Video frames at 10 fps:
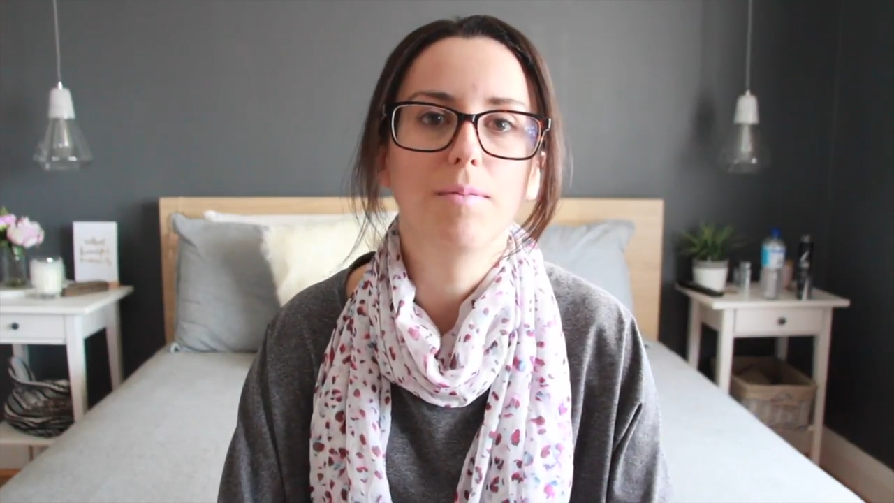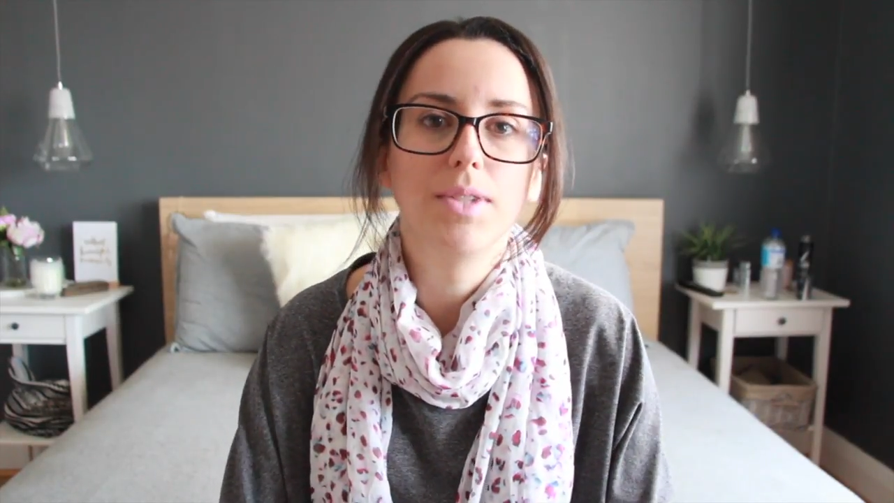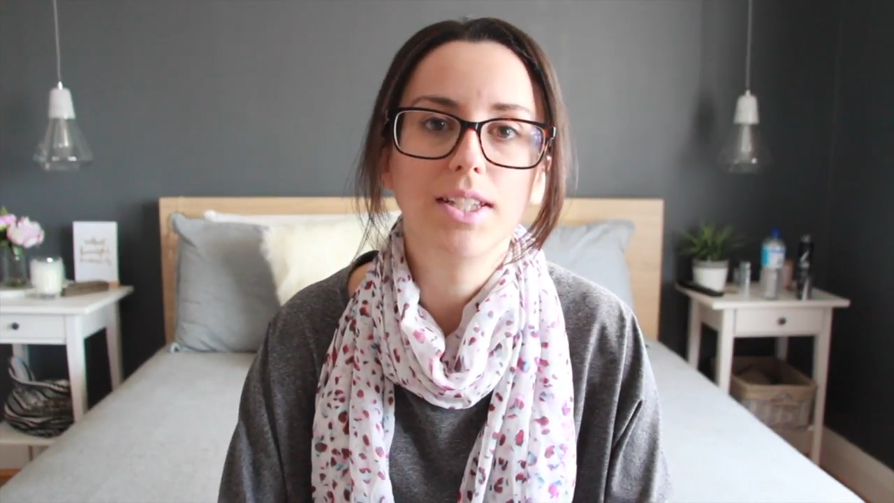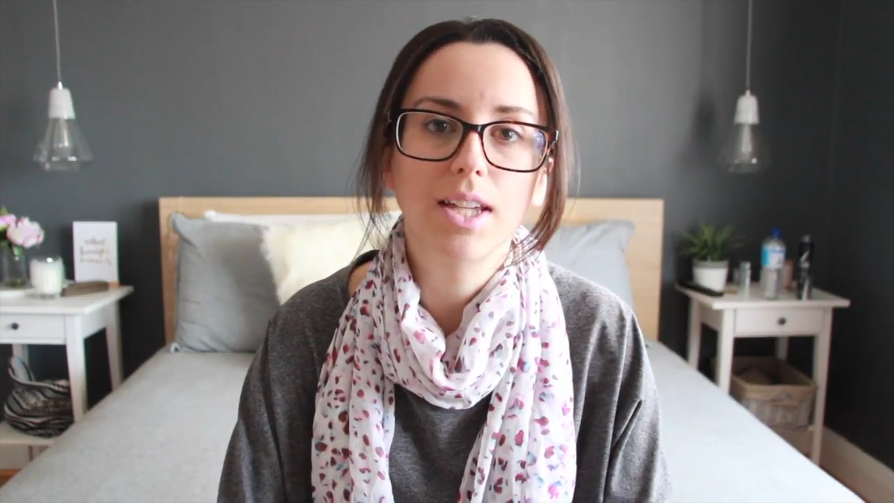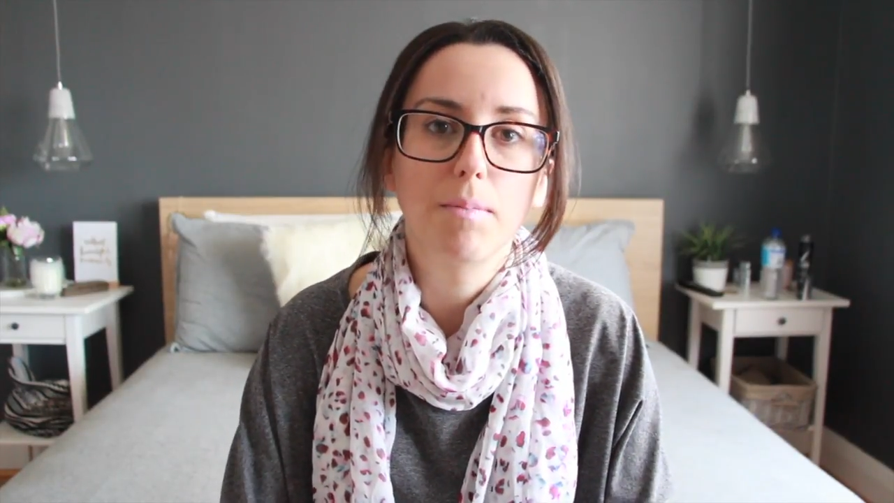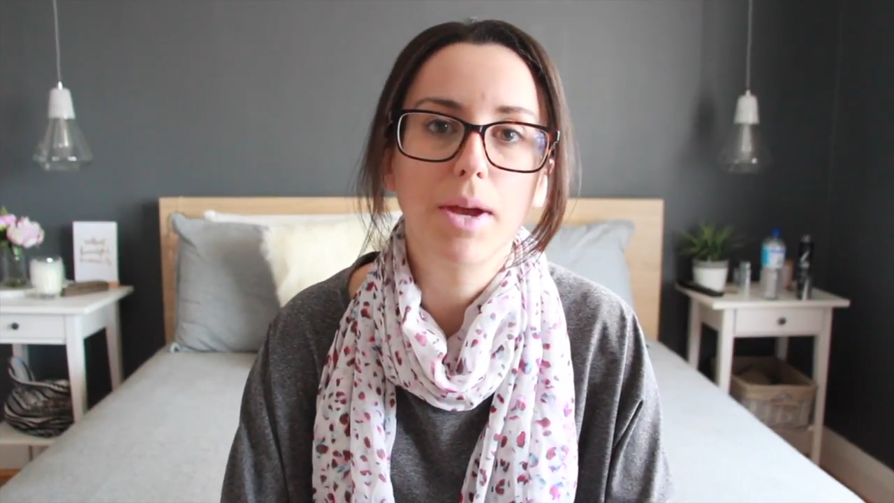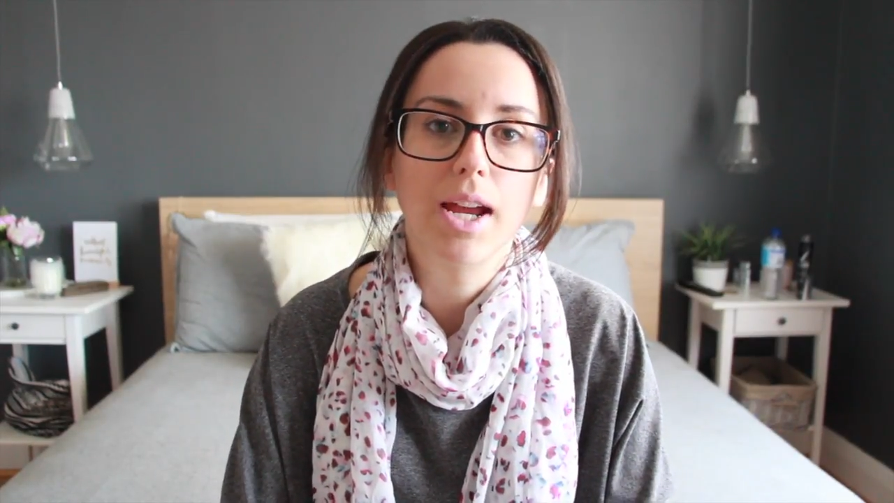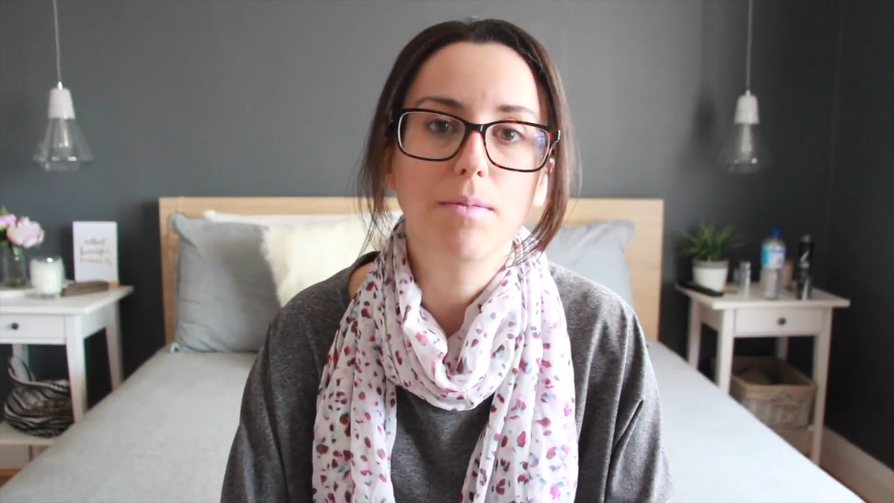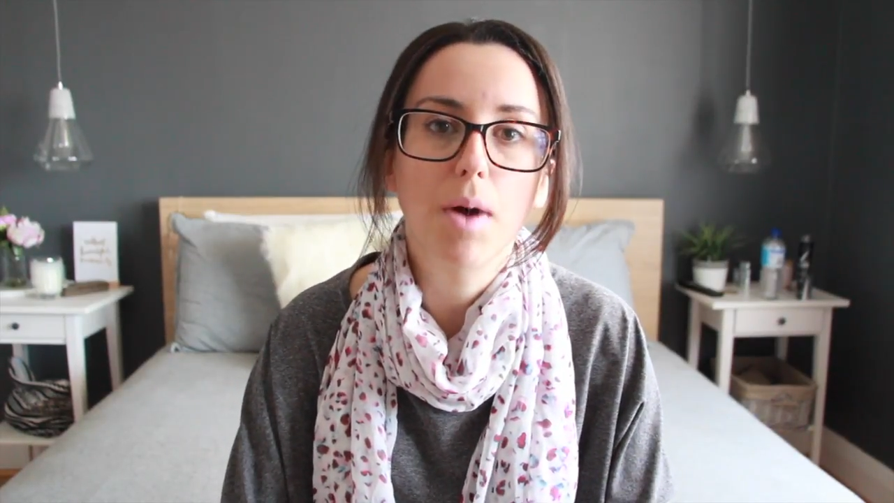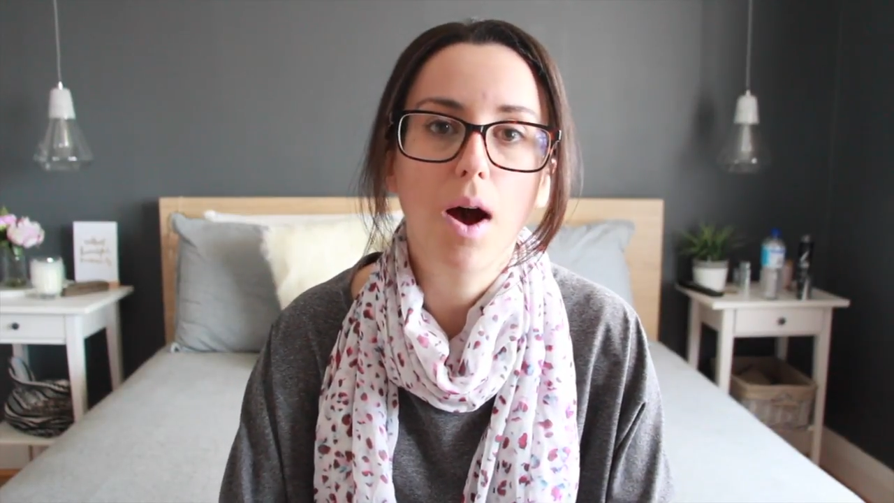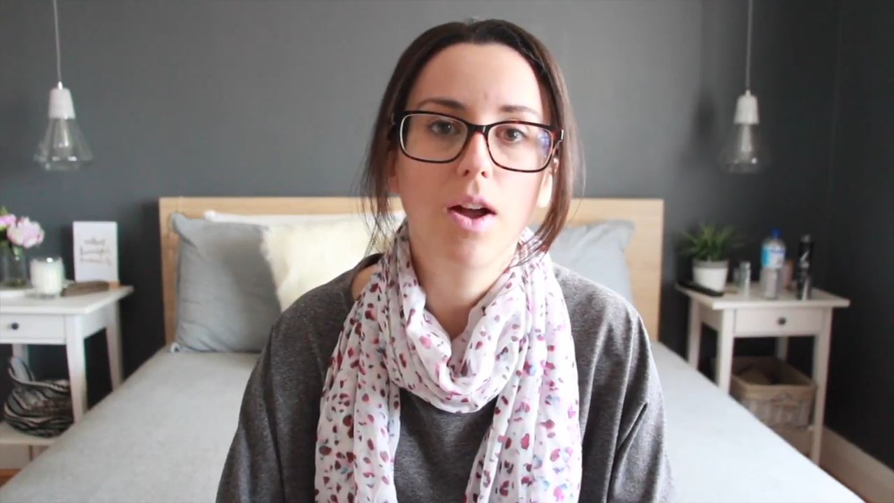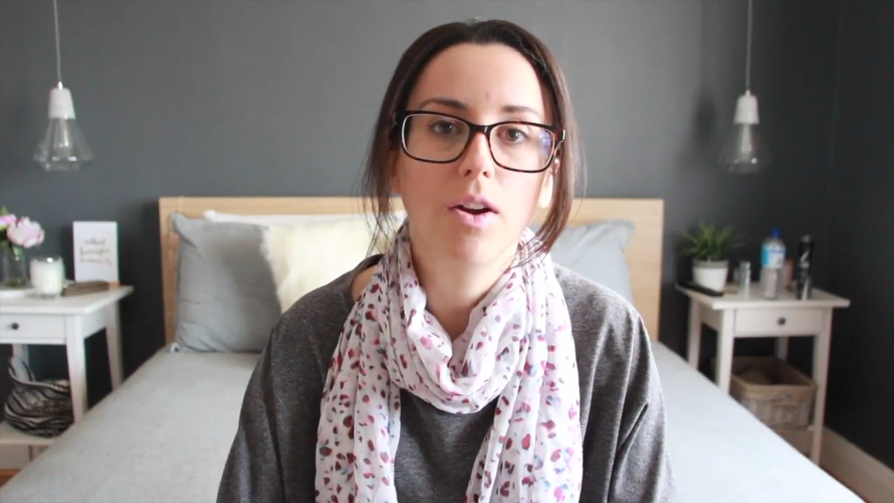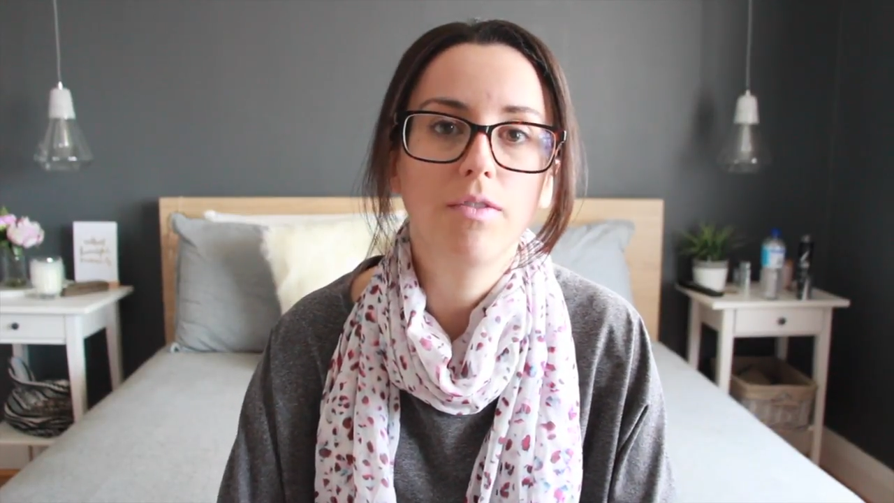since I've been part